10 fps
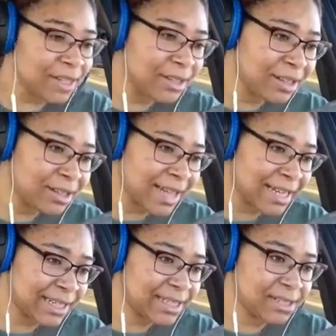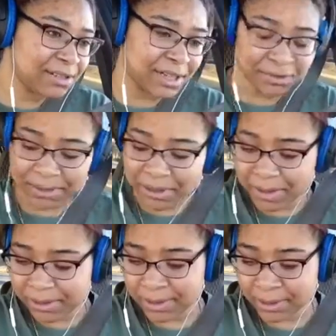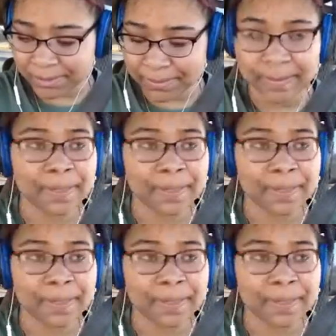Girl, I need this little needle to go on up.